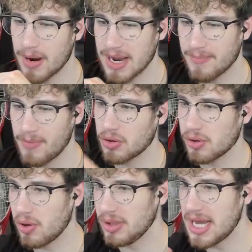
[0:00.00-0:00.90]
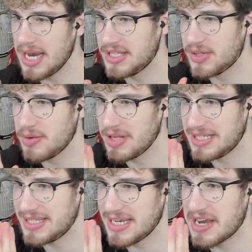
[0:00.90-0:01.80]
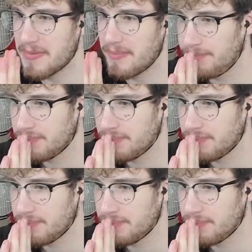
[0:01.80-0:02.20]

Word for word: All right, Coca-Cola ice cream, let's see it.